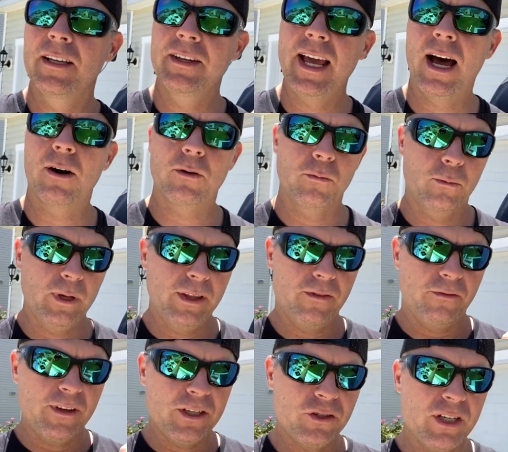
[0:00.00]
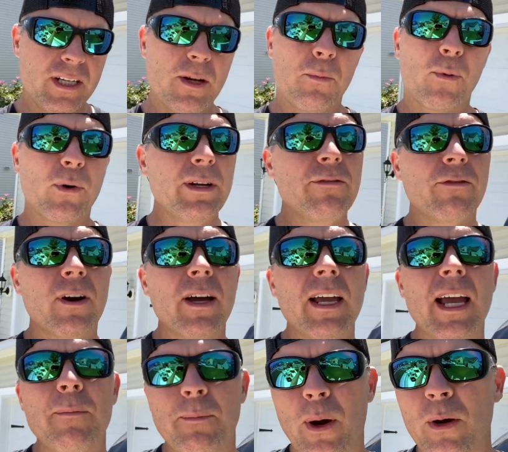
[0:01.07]
Now, with fishing a pre-front
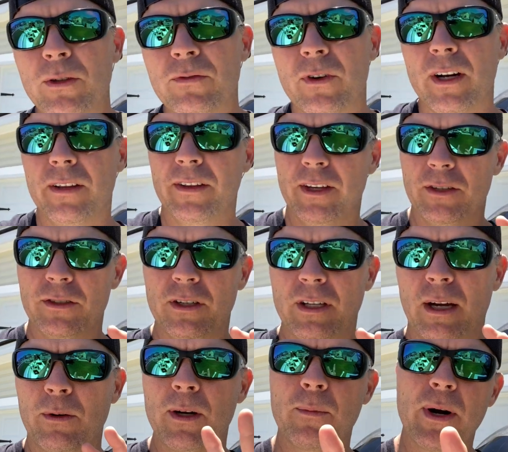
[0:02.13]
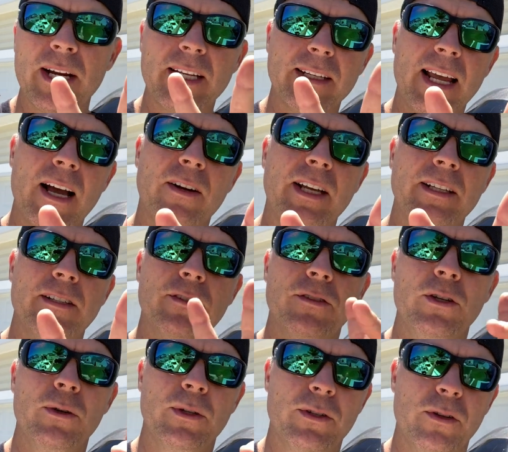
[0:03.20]
and post-front, I'm going to break it down into
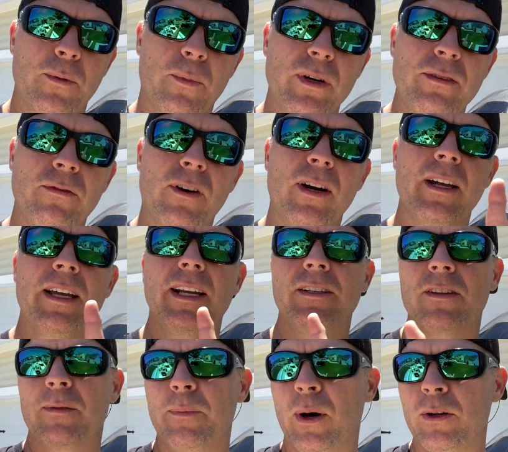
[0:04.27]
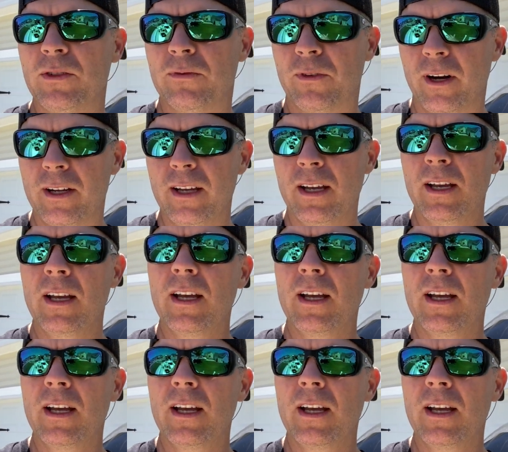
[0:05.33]
two, into the pre-front and into the post-front.